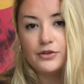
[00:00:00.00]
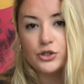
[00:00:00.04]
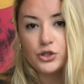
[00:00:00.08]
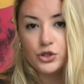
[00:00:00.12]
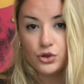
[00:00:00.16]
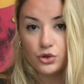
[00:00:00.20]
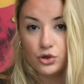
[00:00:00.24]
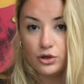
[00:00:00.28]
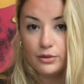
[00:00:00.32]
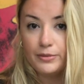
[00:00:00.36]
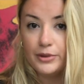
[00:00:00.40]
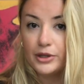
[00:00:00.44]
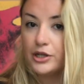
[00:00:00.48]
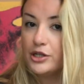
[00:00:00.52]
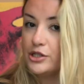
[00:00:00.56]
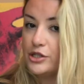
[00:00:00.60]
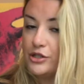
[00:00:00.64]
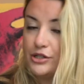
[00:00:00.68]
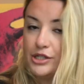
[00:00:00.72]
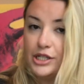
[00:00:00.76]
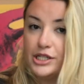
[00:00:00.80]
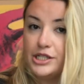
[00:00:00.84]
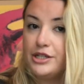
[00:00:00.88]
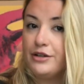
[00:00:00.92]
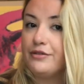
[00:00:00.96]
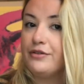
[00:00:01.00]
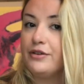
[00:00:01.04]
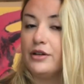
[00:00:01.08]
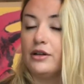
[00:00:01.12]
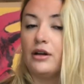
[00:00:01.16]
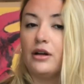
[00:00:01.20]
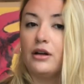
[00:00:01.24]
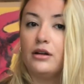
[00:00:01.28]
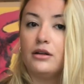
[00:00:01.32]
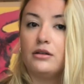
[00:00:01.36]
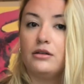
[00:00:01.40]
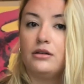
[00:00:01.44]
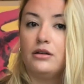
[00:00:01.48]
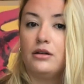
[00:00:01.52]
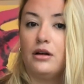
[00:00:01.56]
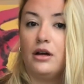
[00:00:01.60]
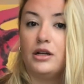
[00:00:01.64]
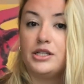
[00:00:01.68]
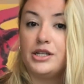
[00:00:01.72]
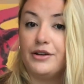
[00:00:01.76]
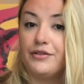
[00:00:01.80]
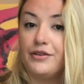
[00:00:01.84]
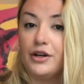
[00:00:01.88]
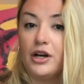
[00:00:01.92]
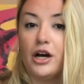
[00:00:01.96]
for sure, because you're in a
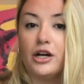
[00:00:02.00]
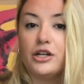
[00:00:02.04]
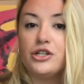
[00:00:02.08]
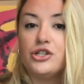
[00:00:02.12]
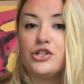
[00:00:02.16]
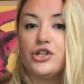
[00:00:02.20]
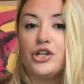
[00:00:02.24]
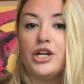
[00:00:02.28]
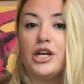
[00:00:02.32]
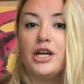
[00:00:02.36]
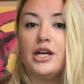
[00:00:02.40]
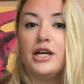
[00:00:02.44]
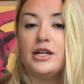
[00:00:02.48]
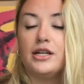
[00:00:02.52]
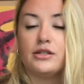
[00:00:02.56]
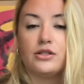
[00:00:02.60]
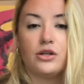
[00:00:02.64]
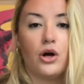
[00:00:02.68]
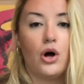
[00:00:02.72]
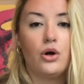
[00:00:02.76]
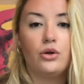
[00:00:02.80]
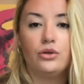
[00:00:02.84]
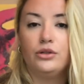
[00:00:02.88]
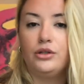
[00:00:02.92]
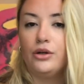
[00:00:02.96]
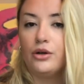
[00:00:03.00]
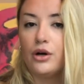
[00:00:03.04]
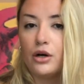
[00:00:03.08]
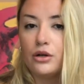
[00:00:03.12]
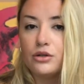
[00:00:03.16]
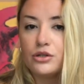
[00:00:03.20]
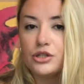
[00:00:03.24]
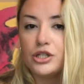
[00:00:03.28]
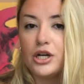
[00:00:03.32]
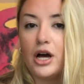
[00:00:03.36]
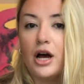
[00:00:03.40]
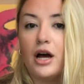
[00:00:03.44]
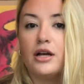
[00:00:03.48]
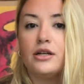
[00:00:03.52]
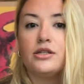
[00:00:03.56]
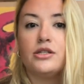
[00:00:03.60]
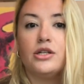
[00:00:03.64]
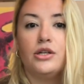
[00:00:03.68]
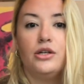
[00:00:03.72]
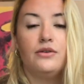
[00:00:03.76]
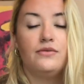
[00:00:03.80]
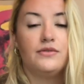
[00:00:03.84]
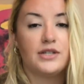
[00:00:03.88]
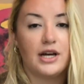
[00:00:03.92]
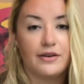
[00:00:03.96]
different country and it's a whole new culture, so
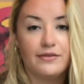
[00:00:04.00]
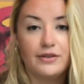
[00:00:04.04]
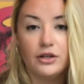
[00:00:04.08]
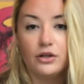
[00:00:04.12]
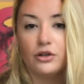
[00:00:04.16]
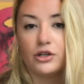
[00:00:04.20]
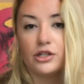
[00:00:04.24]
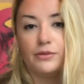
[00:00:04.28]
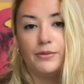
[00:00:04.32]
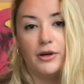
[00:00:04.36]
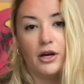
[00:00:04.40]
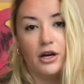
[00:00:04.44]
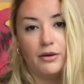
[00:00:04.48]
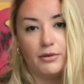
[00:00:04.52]
you've definitely got to be